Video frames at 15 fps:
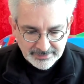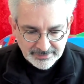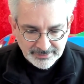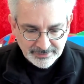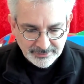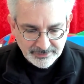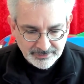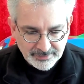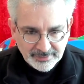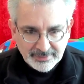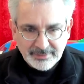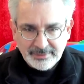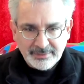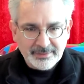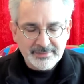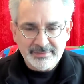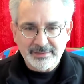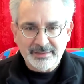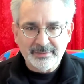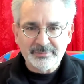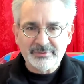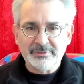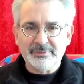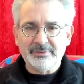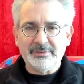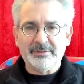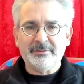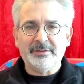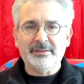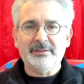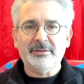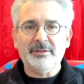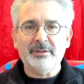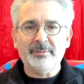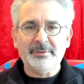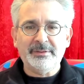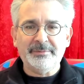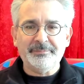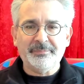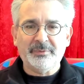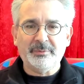So it's an absolutely great hobby.